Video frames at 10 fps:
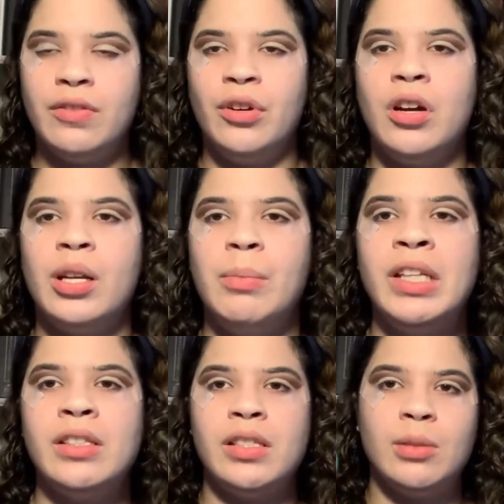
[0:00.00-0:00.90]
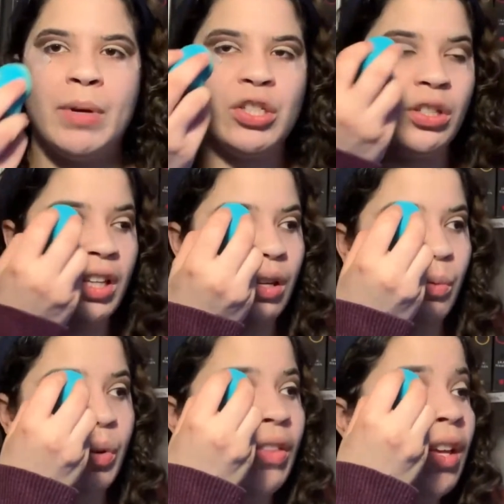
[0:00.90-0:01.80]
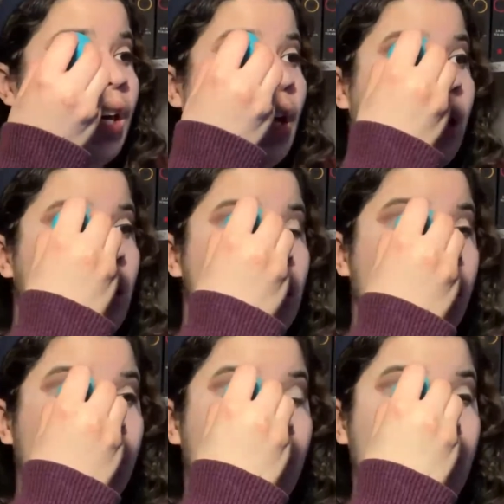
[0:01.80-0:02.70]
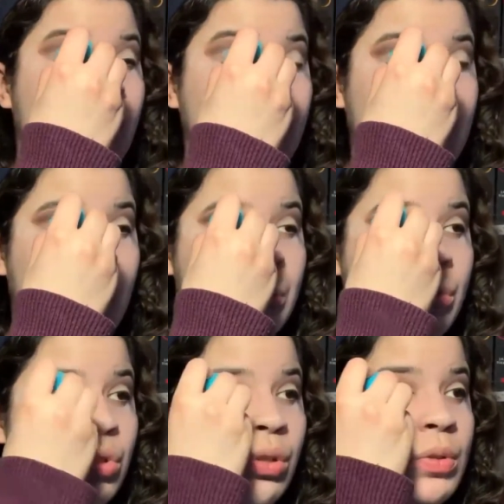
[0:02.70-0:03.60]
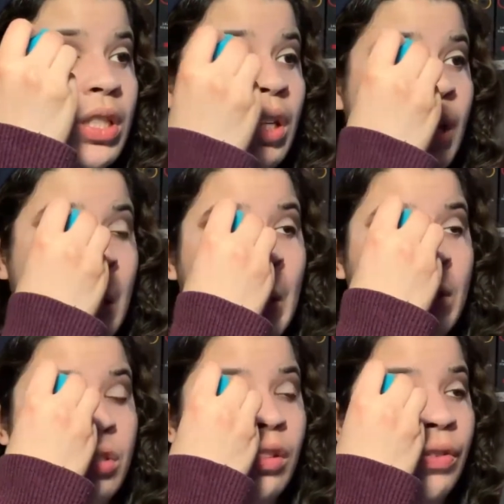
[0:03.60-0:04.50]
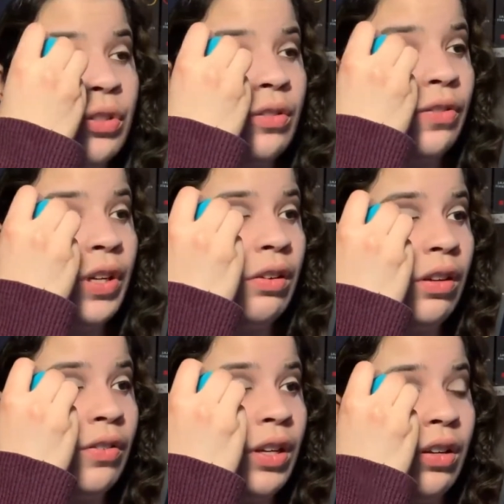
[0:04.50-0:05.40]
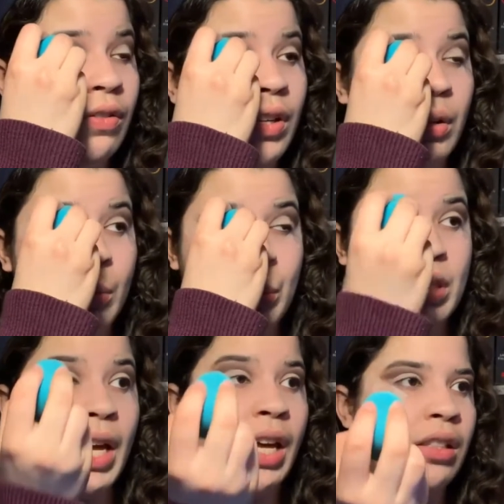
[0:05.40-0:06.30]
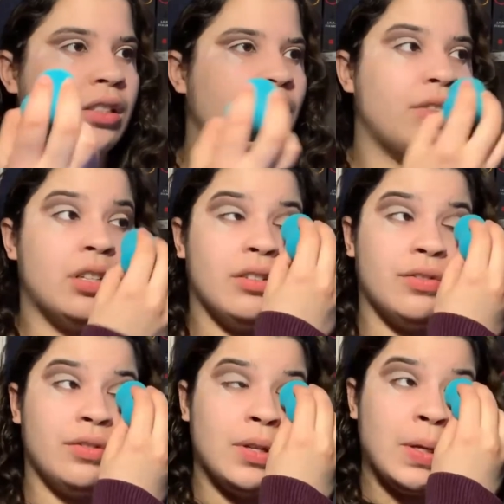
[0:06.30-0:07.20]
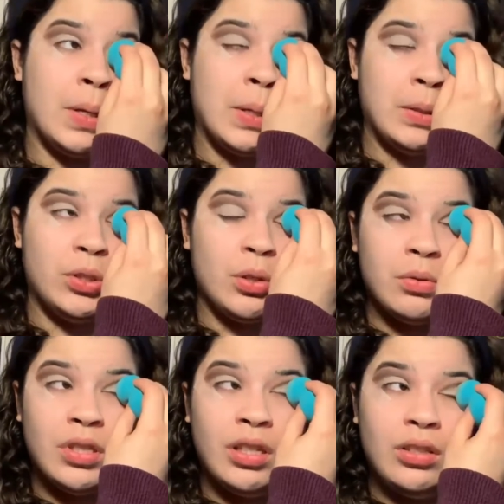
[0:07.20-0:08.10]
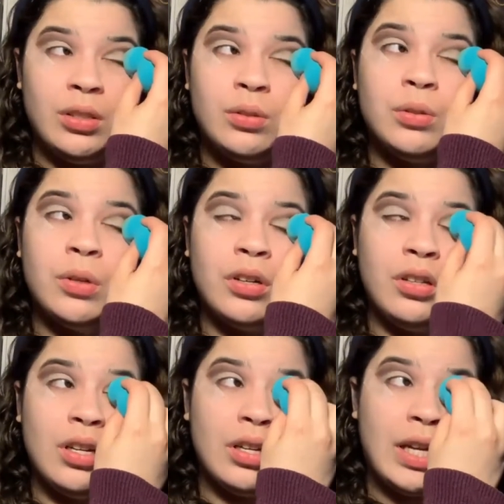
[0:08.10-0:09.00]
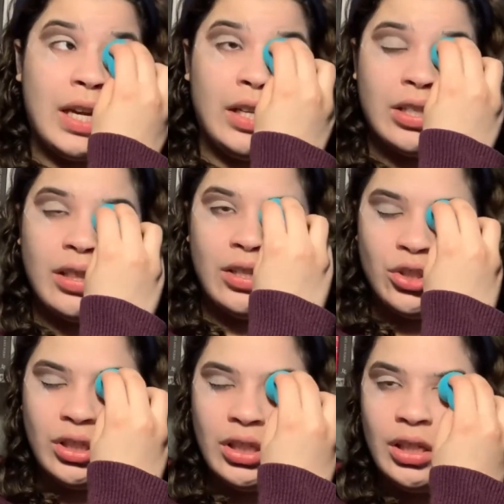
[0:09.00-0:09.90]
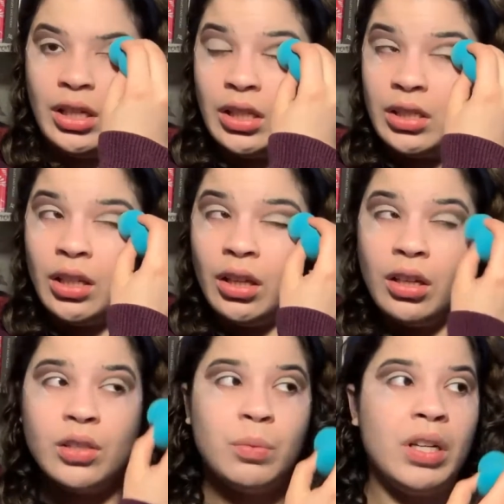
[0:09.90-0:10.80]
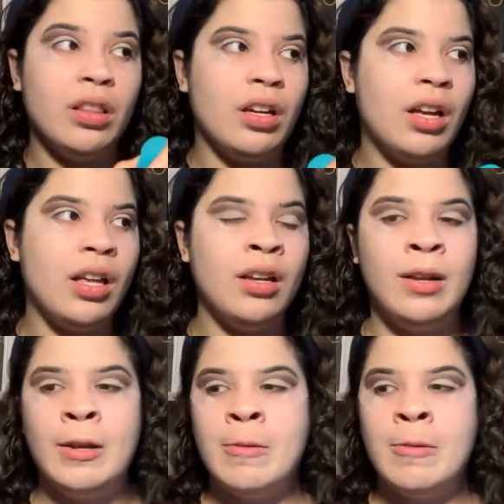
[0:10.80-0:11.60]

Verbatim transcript: of her hutmates, especially with a young girl named Josie. She feels very, very, very protective of Josie due to her young age. I think she is the youngest one in the hut.